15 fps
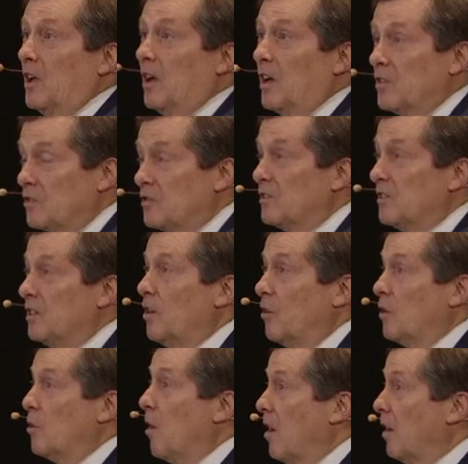because you
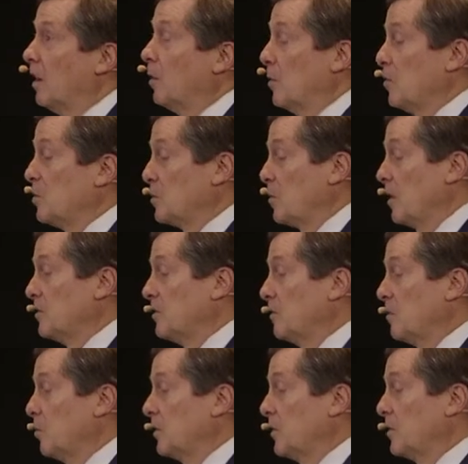know, you are going to be
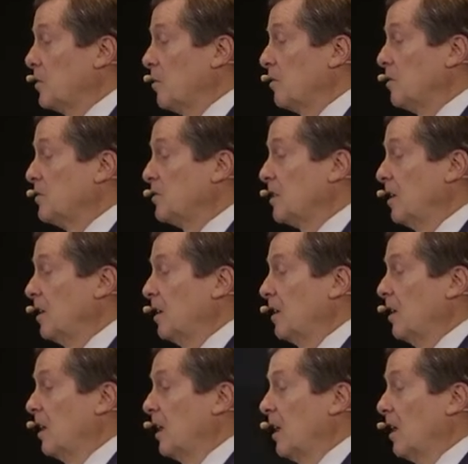responsive to what the donors
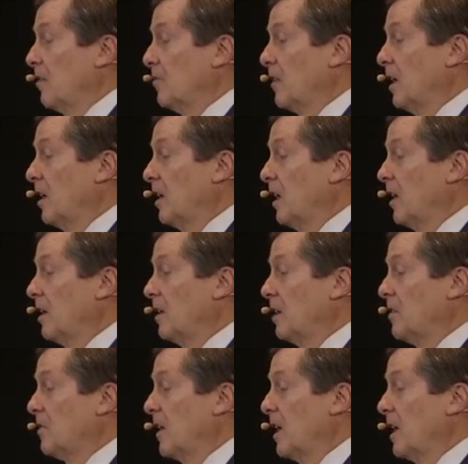have, and
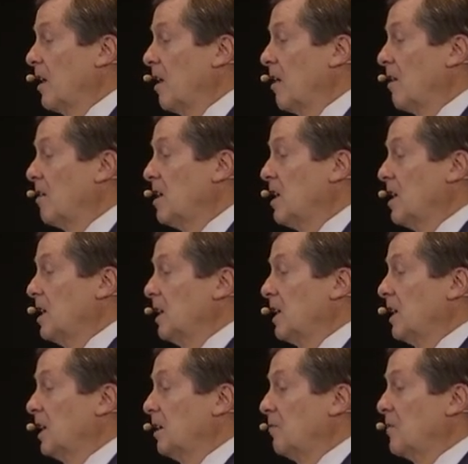they are
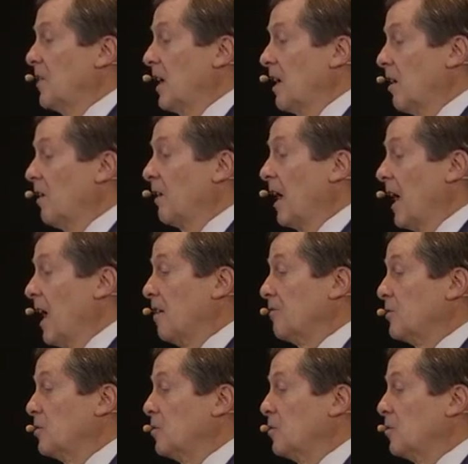going to
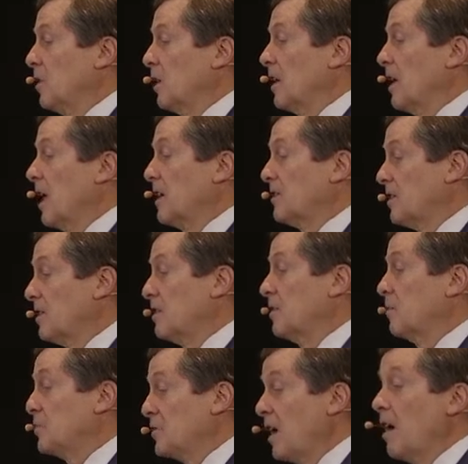have to ask
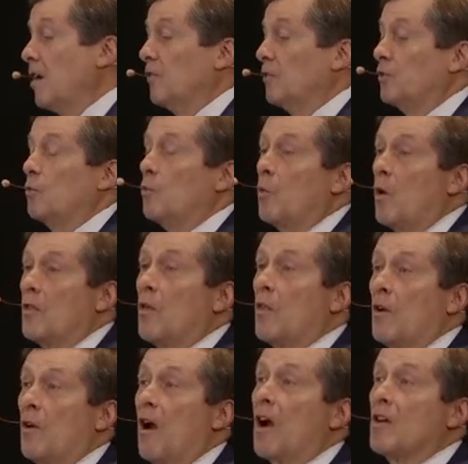themselves
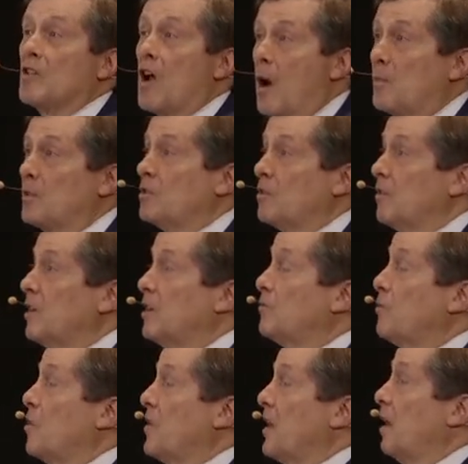whether there aren't
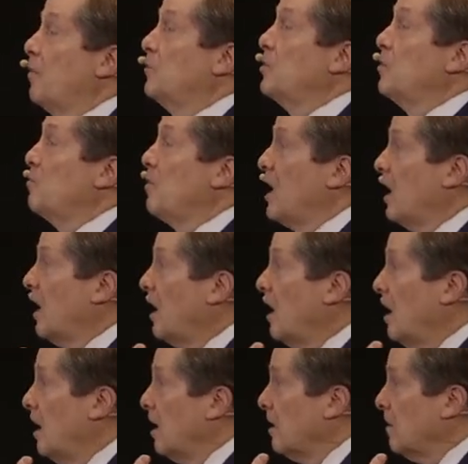opportunities for them to make
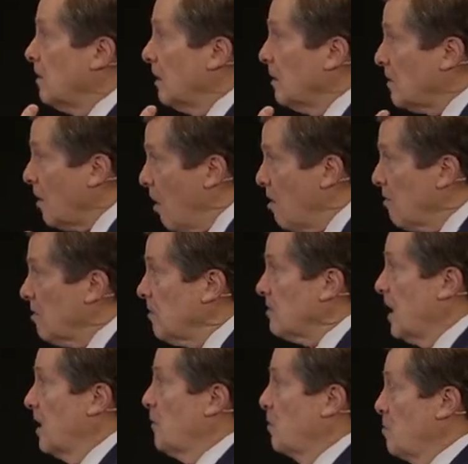their
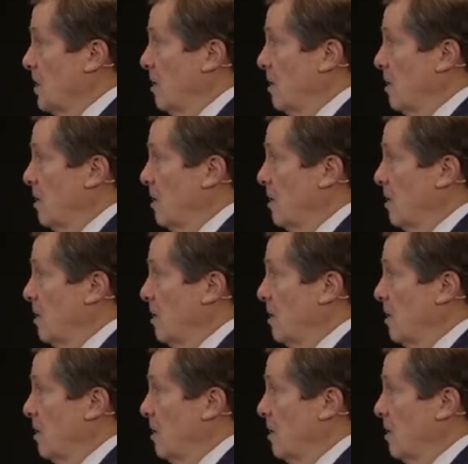dollars have a